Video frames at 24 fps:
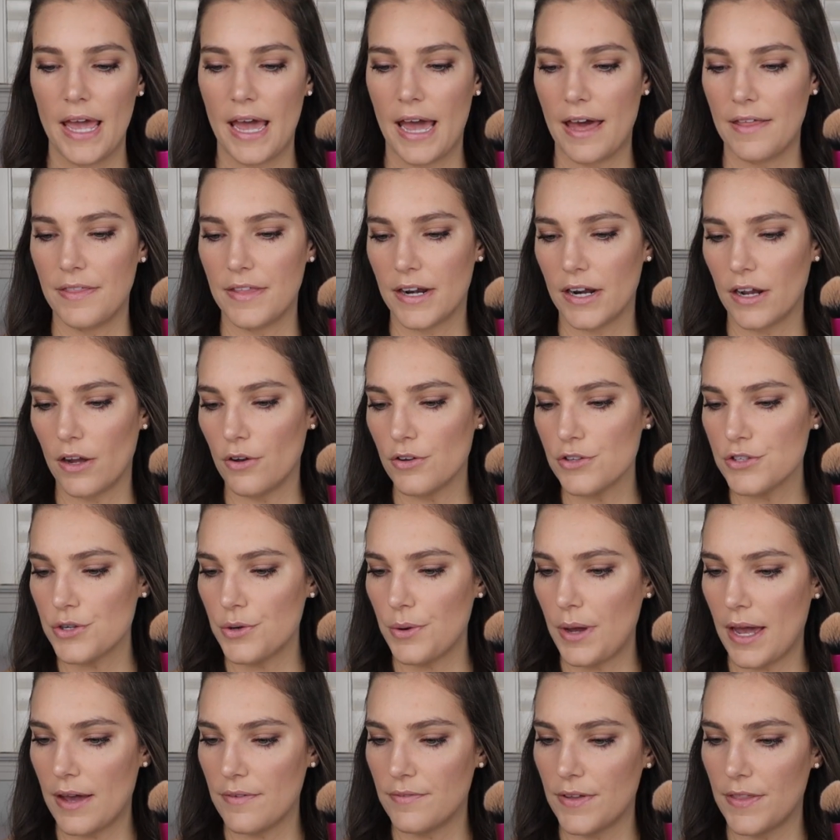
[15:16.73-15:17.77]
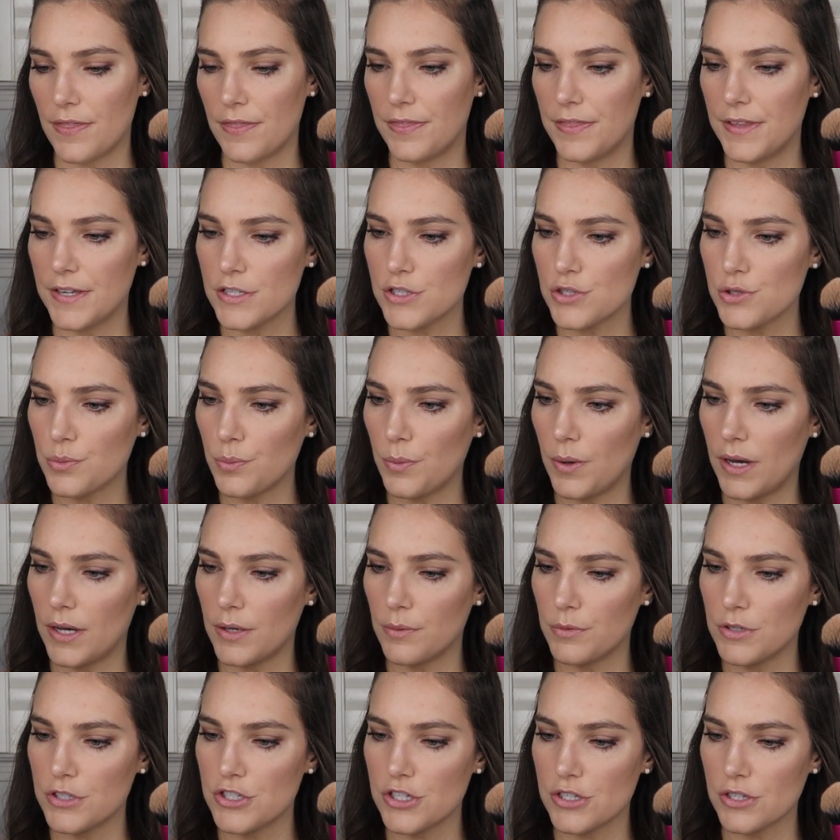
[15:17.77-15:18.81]
And then I also have this
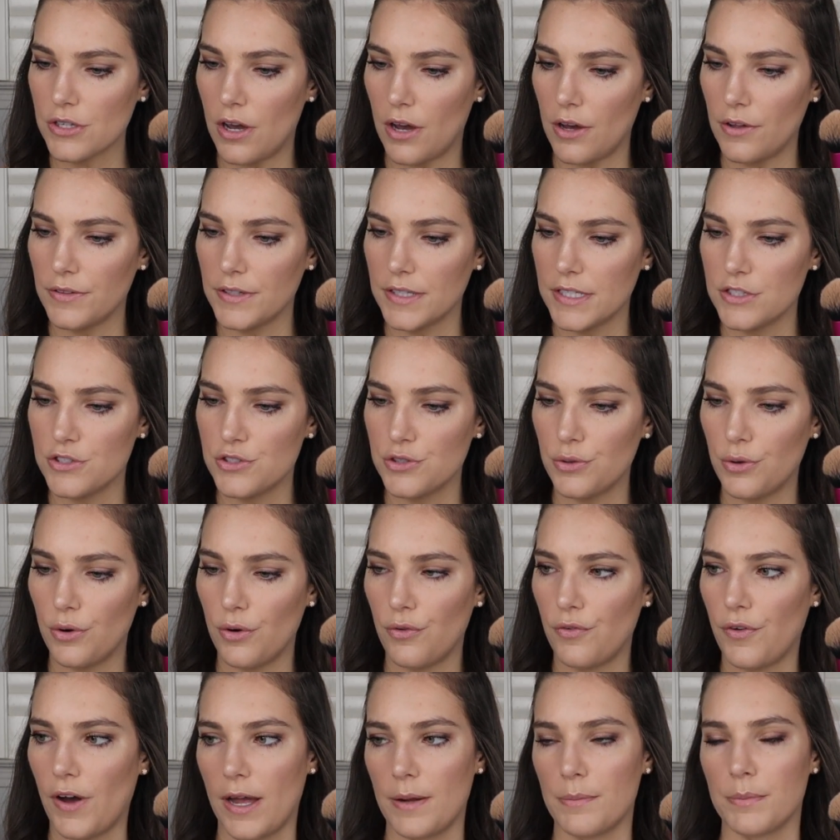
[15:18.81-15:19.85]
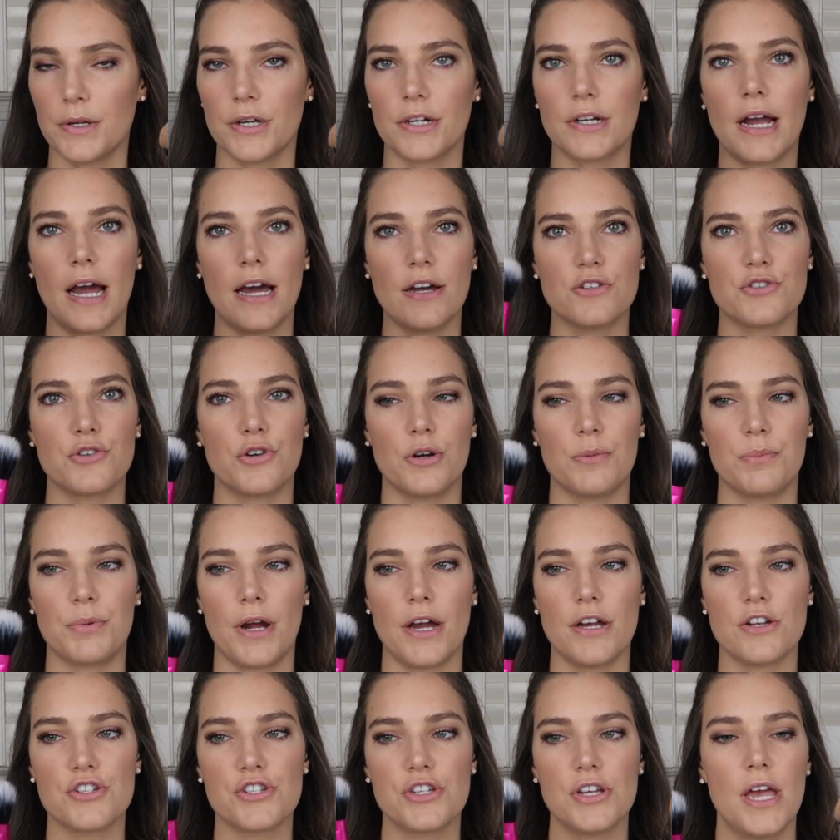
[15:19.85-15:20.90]
one, which is called the Duo Fiber Contour
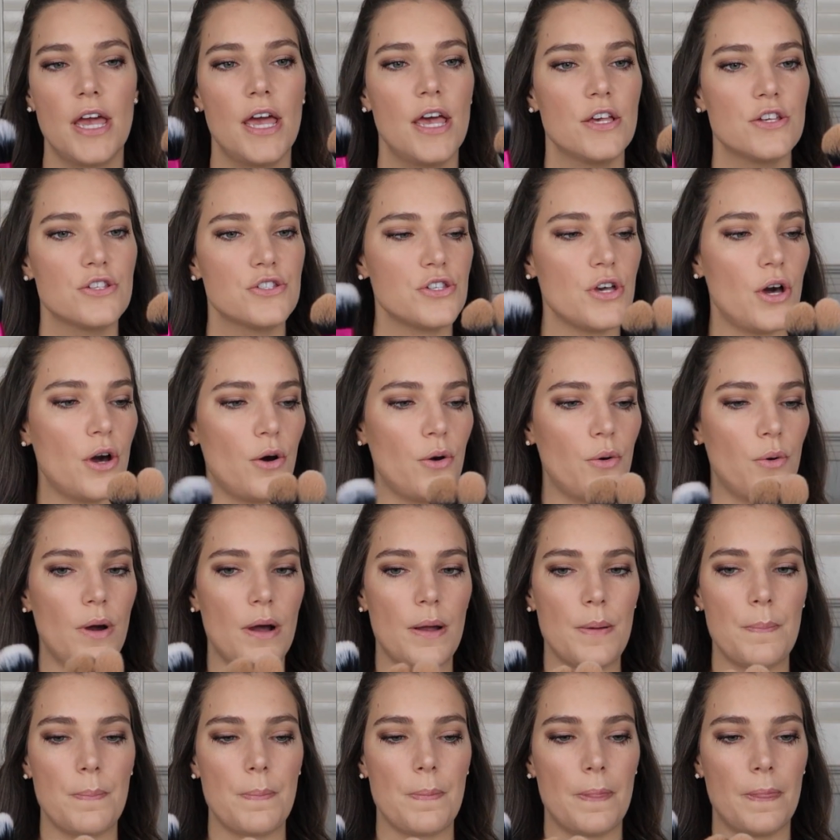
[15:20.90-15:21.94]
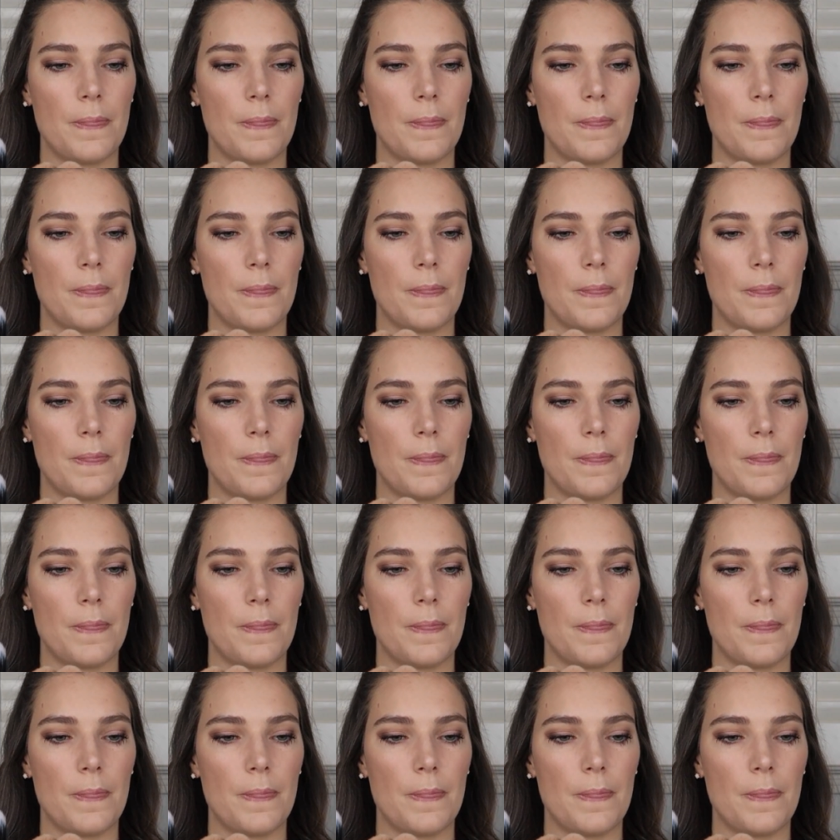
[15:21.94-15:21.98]
Brush. So